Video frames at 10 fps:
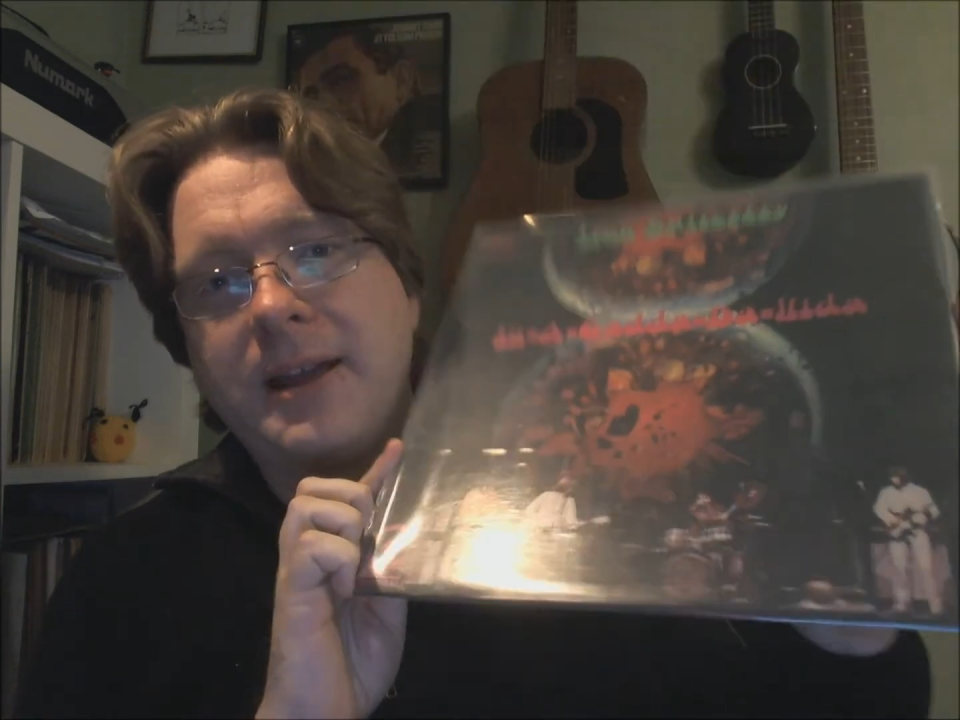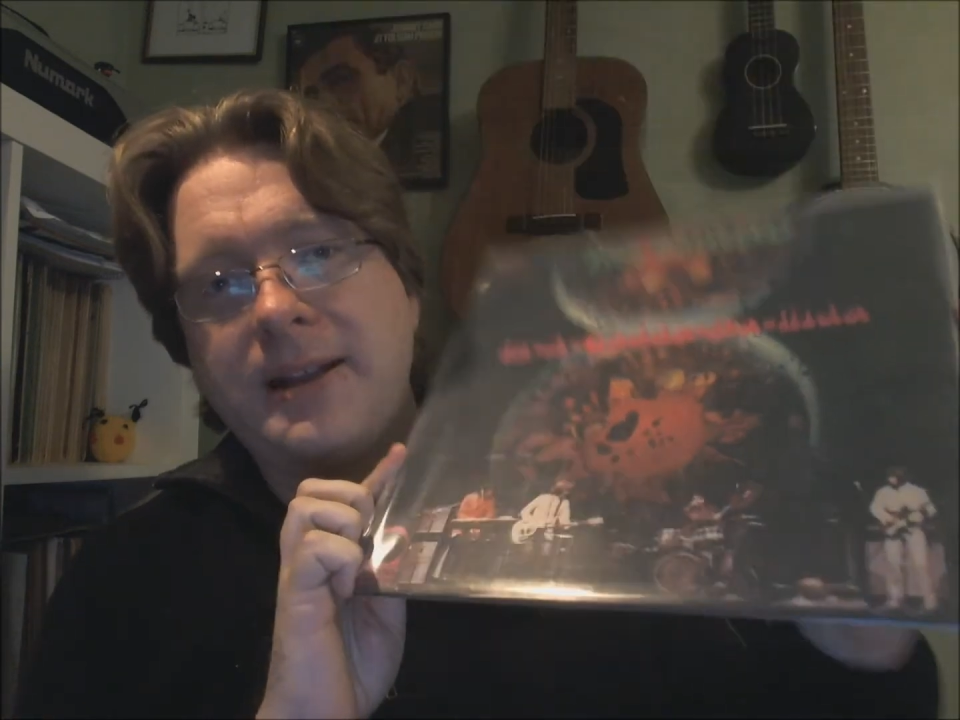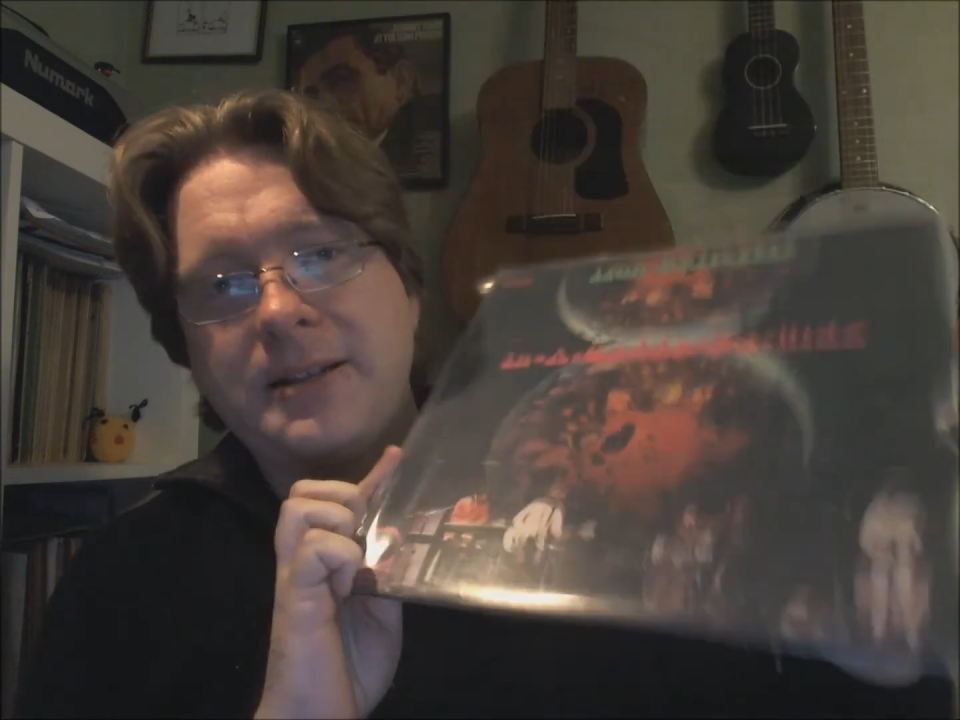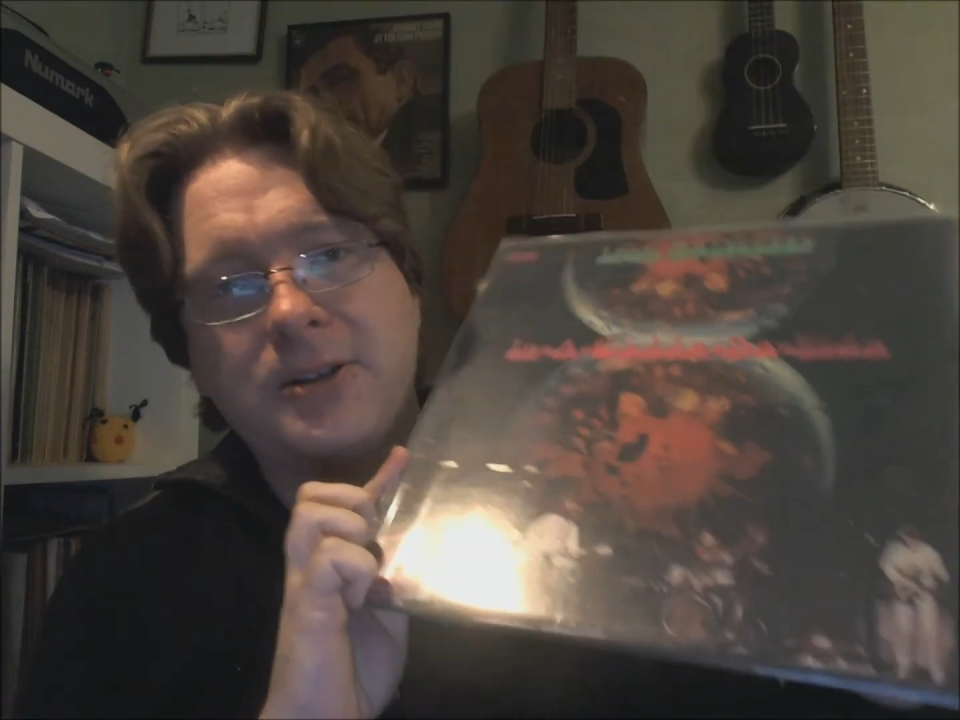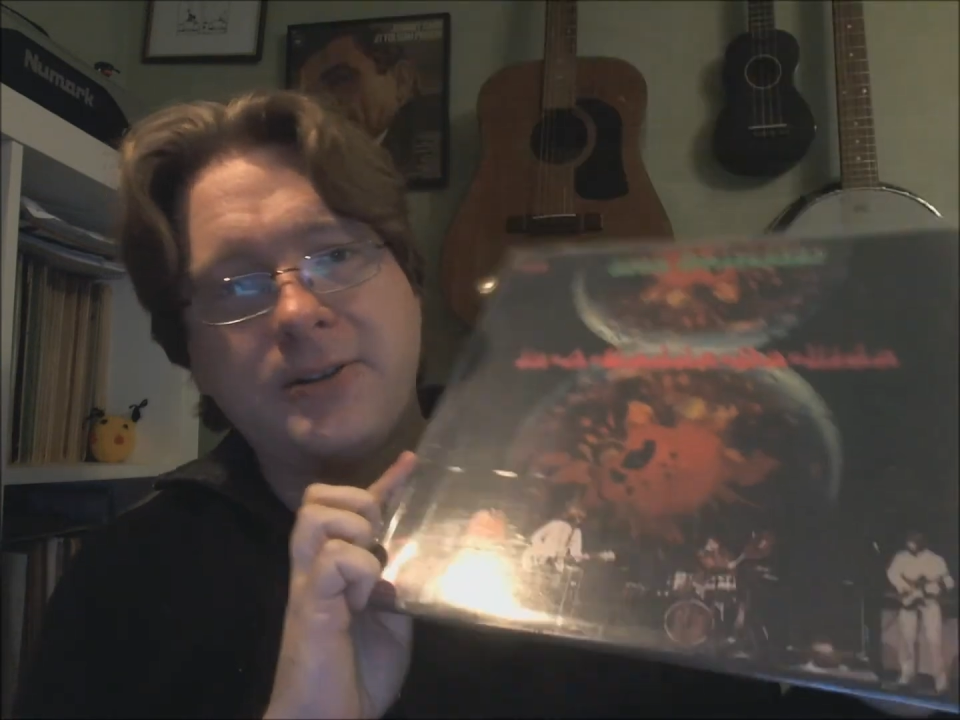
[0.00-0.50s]
and
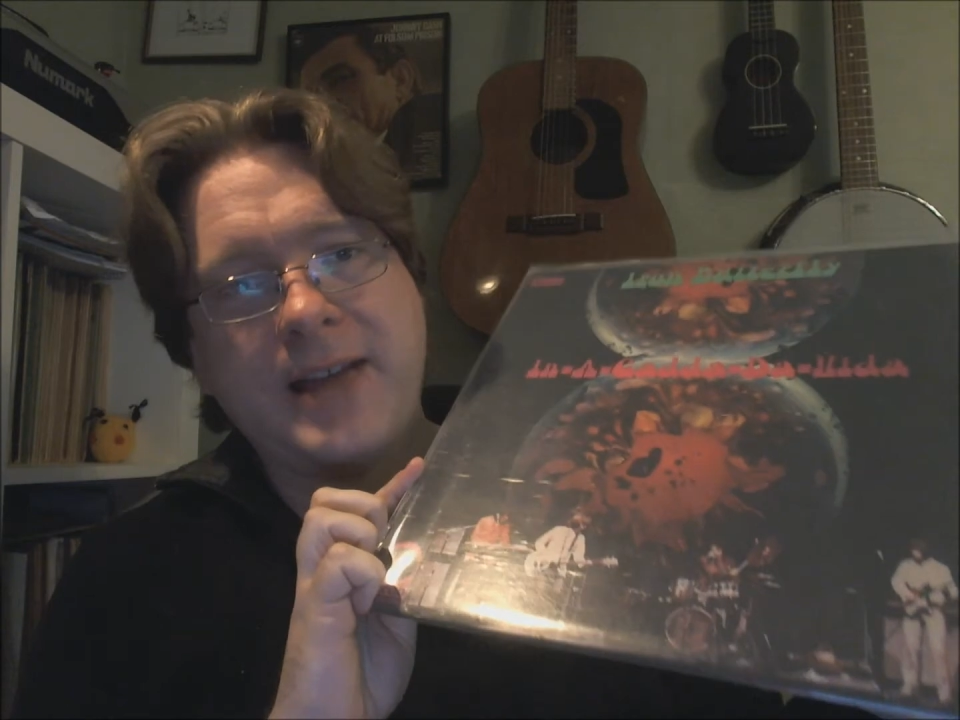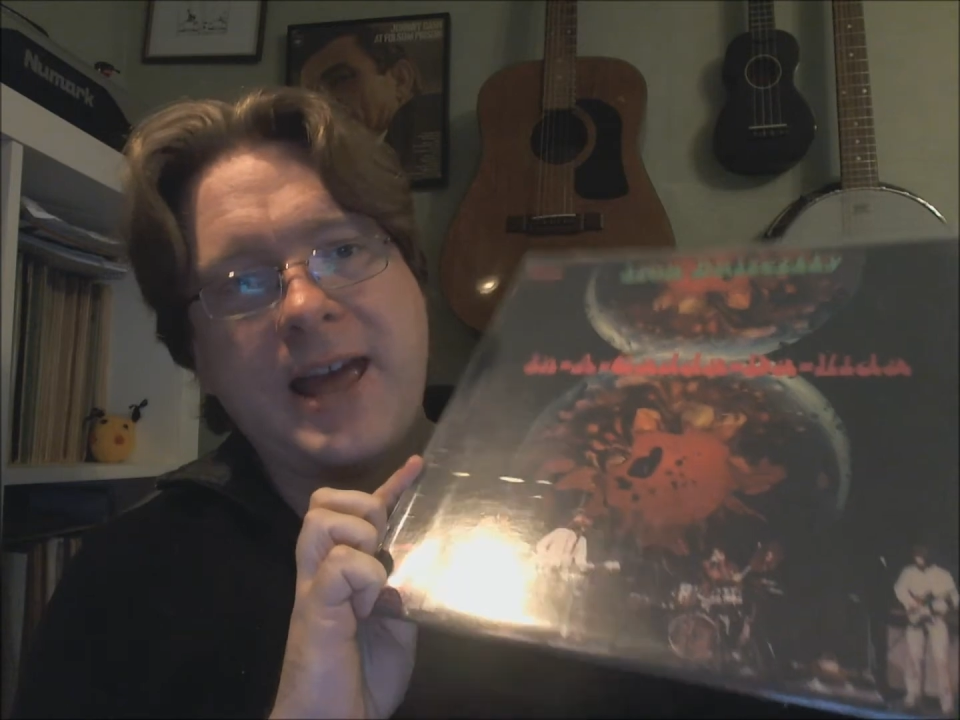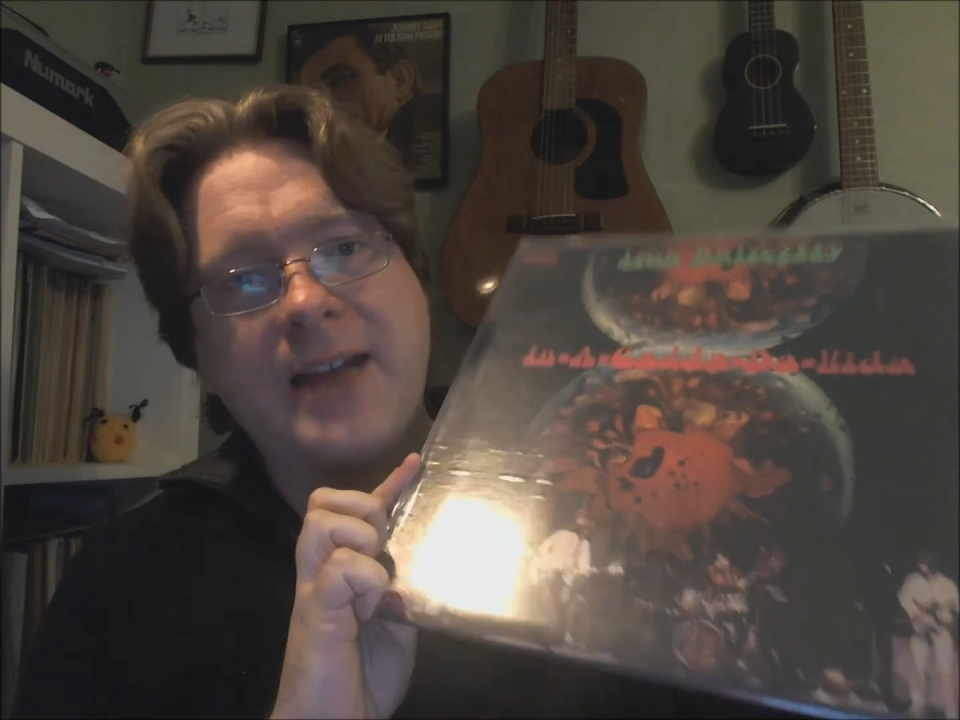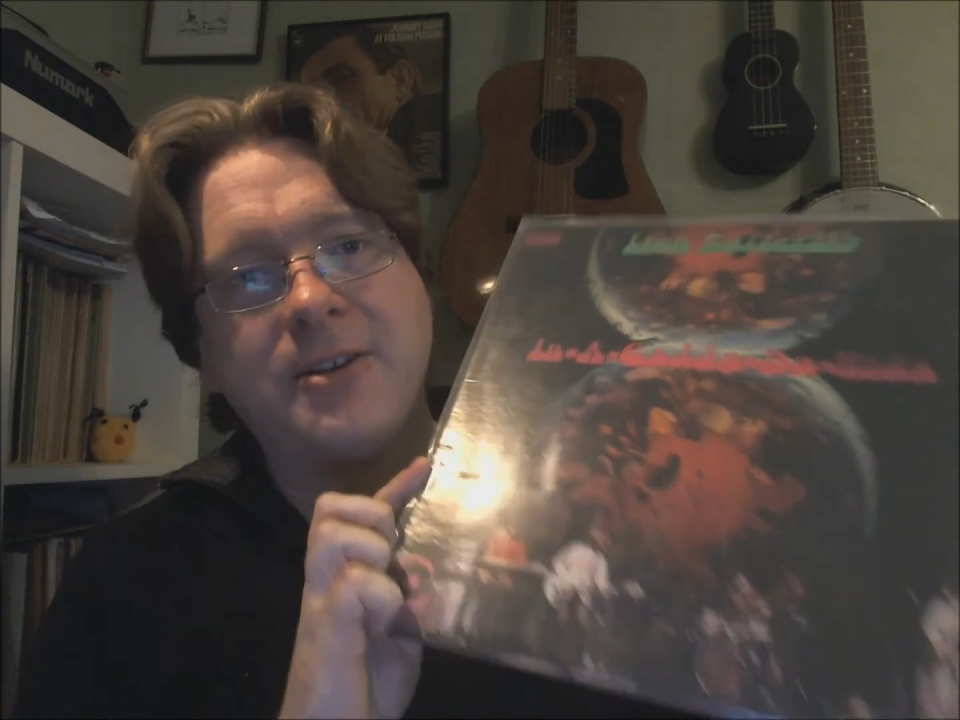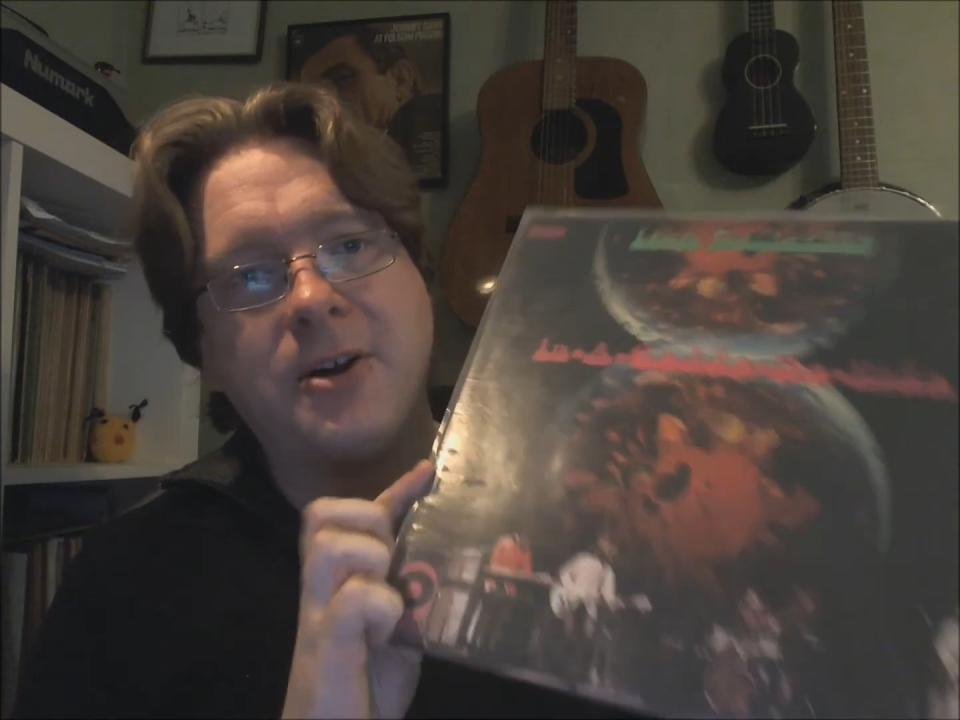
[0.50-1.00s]
it's on
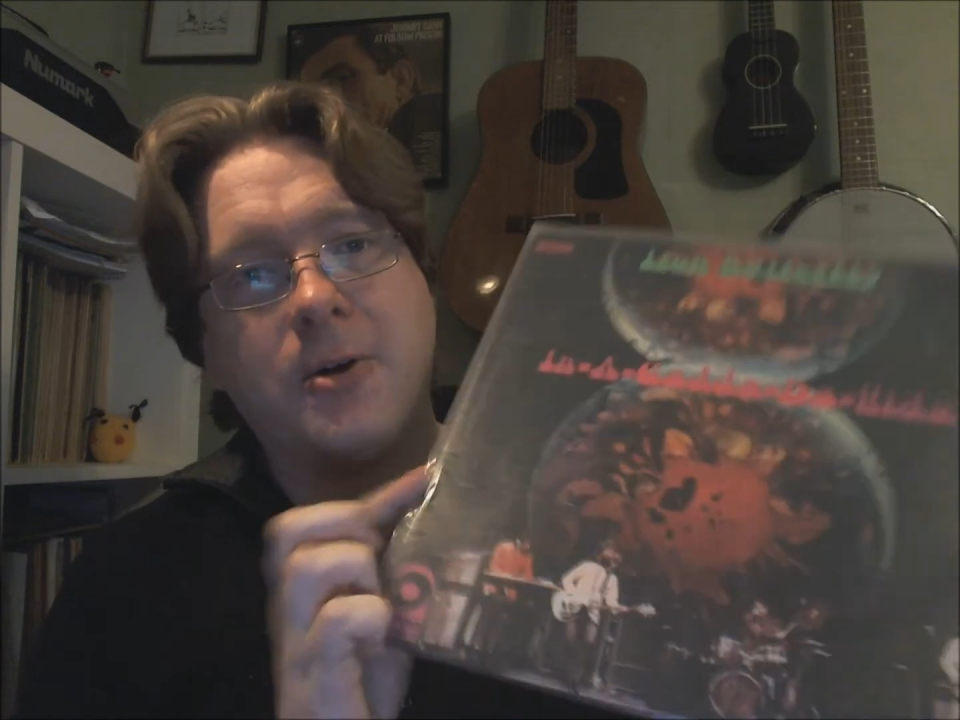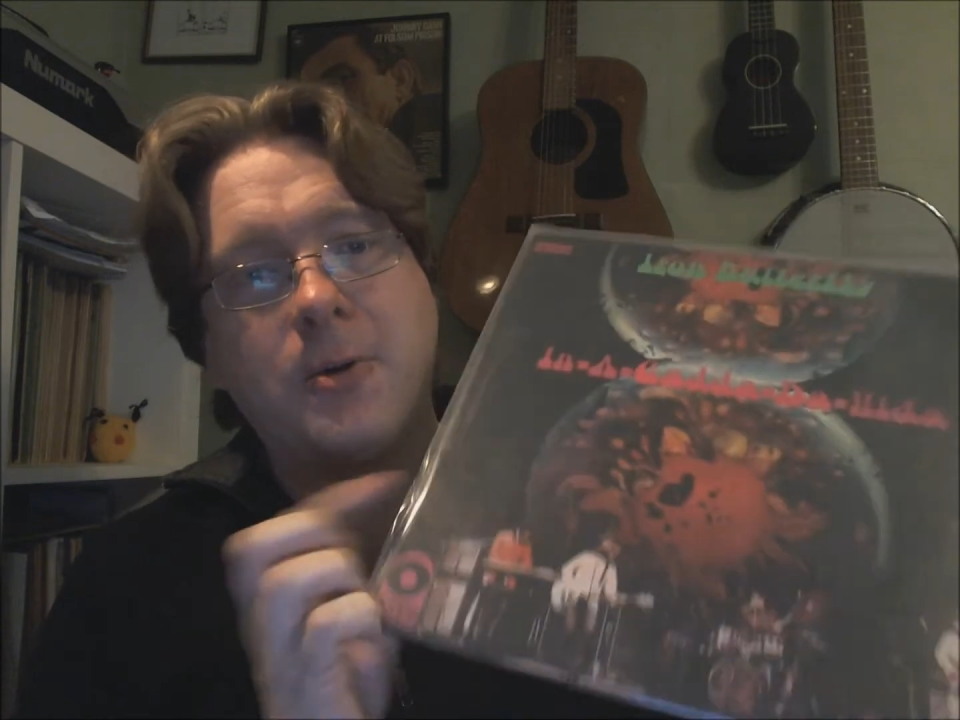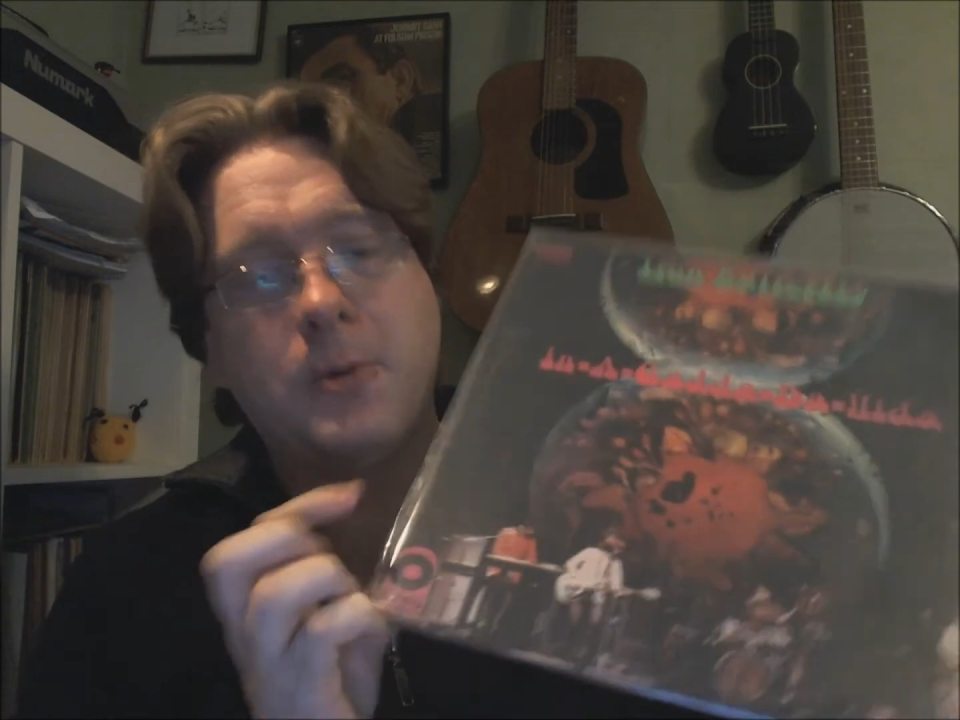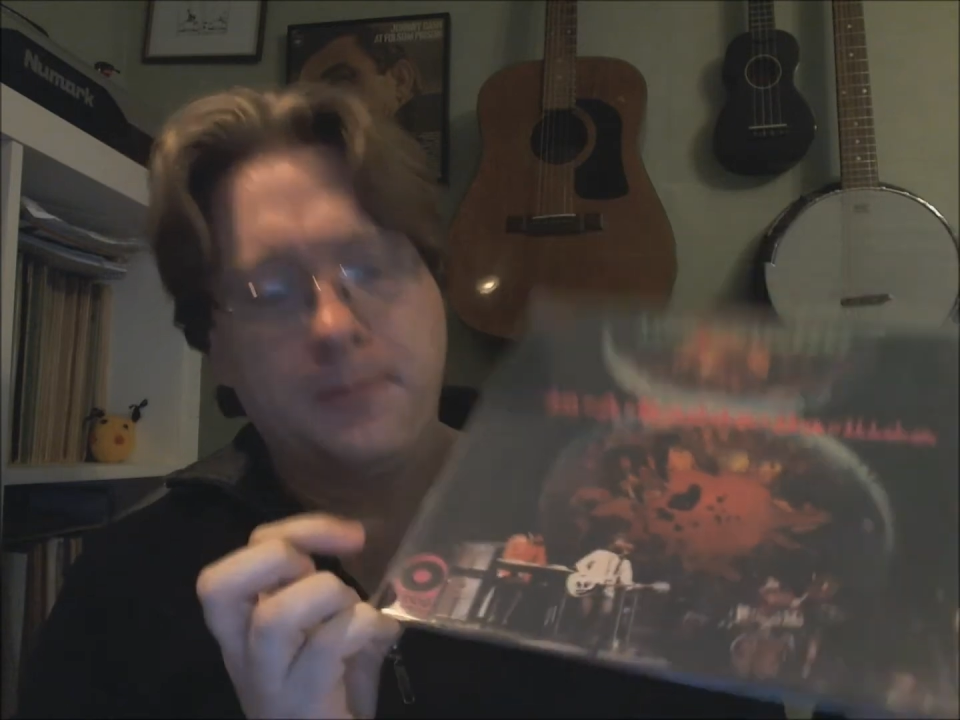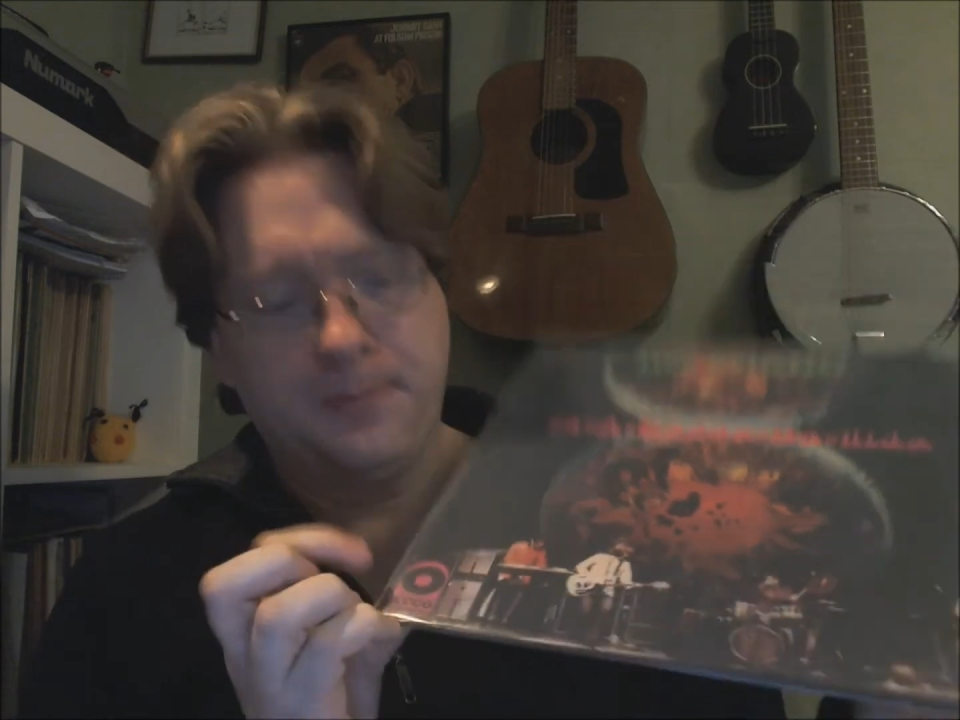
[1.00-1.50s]
Atco,